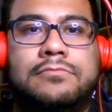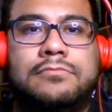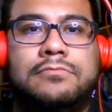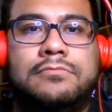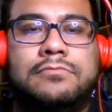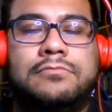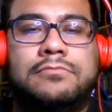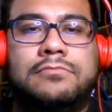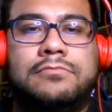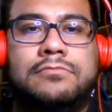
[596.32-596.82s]

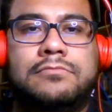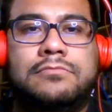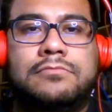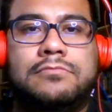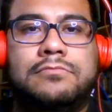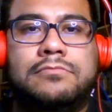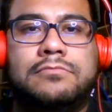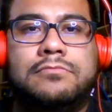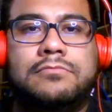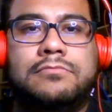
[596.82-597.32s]

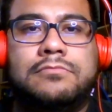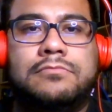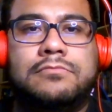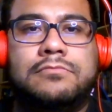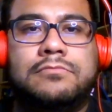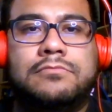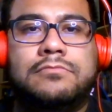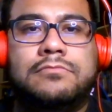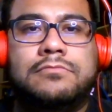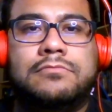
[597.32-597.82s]

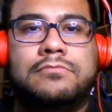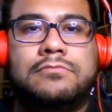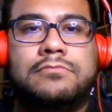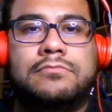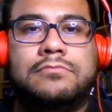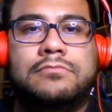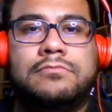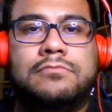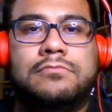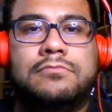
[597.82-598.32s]

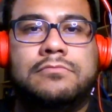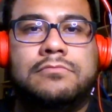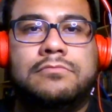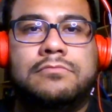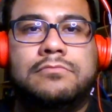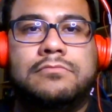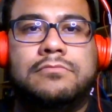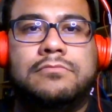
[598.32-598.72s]
Nothing is said.